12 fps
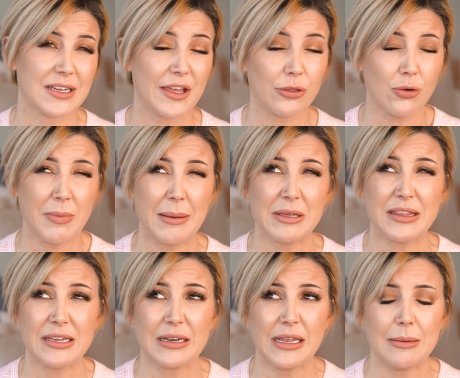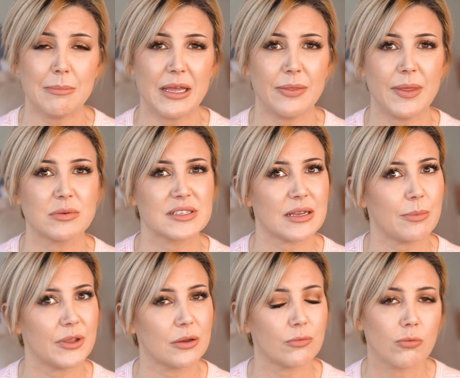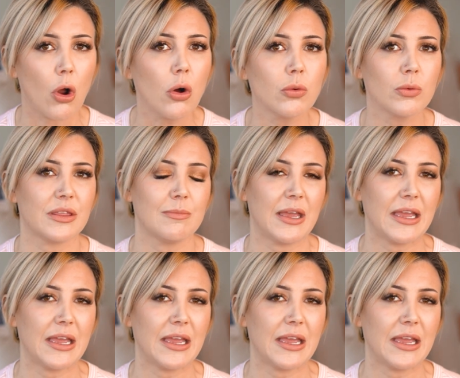I thought maybe that it meant there was something wrong with